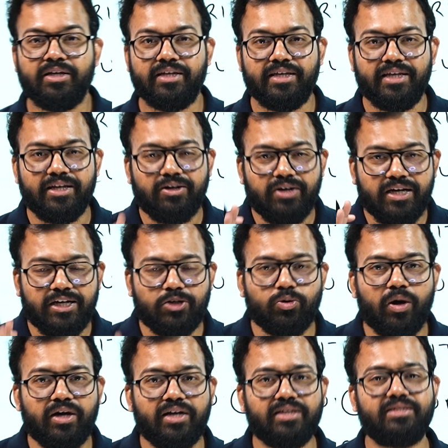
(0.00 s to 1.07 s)
You need to
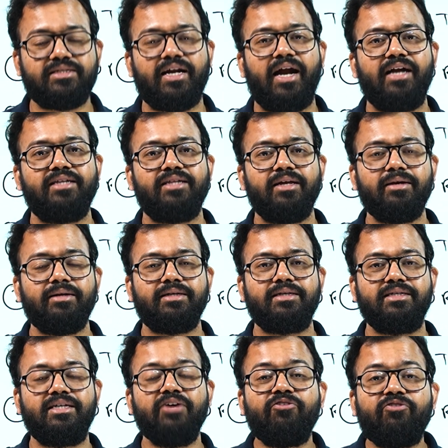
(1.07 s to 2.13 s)
understand the
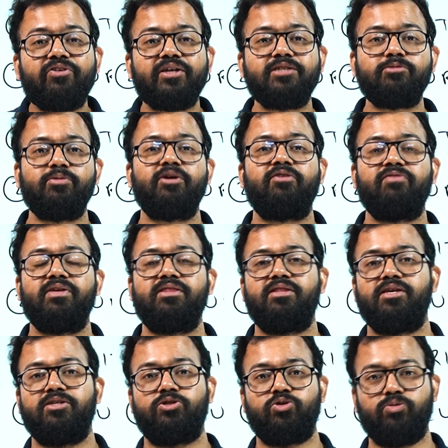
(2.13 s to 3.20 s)
difference between
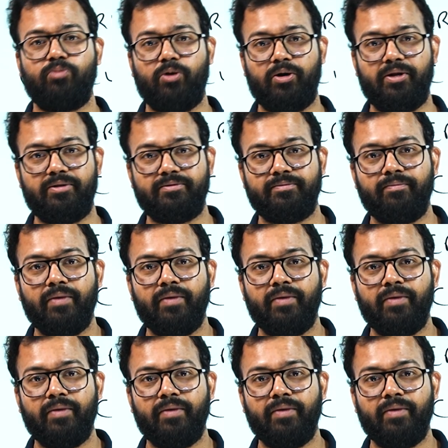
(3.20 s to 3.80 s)
these two models.